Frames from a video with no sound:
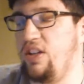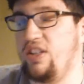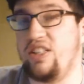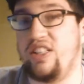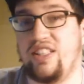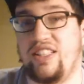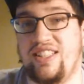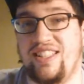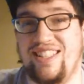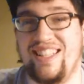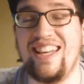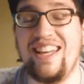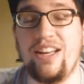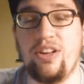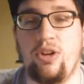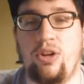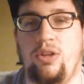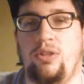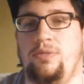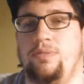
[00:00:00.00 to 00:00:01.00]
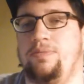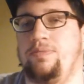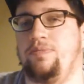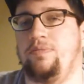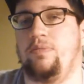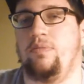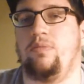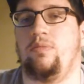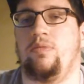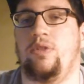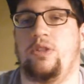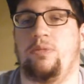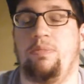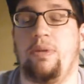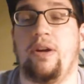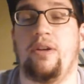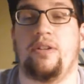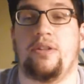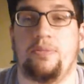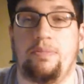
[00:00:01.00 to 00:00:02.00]
to seal
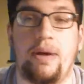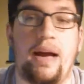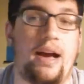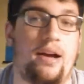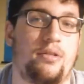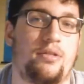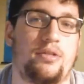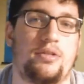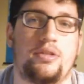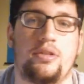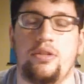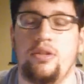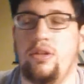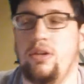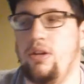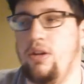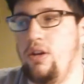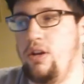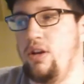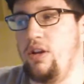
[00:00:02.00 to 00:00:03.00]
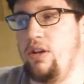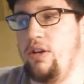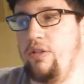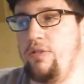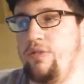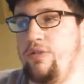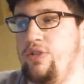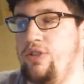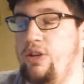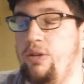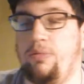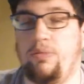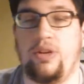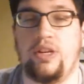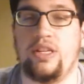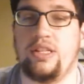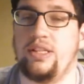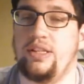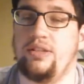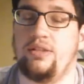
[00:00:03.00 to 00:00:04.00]
spirits' powers. For some
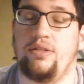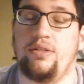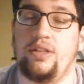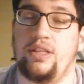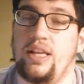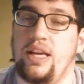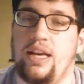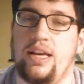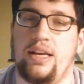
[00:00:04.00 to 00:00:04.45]
reason